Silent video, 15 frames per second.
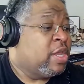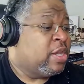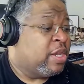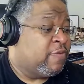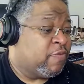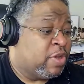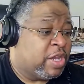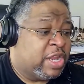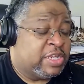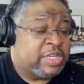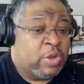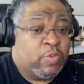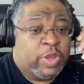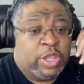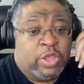different things
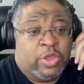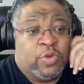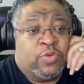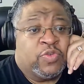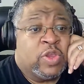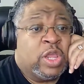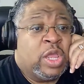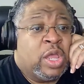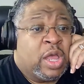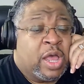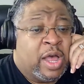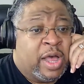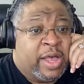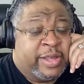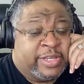that we use
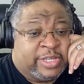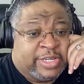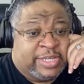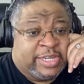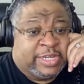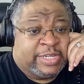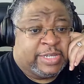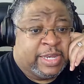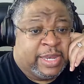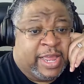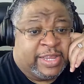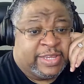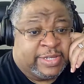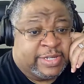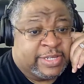uh, to teach the
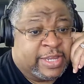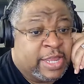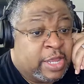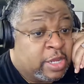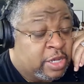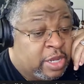lessons,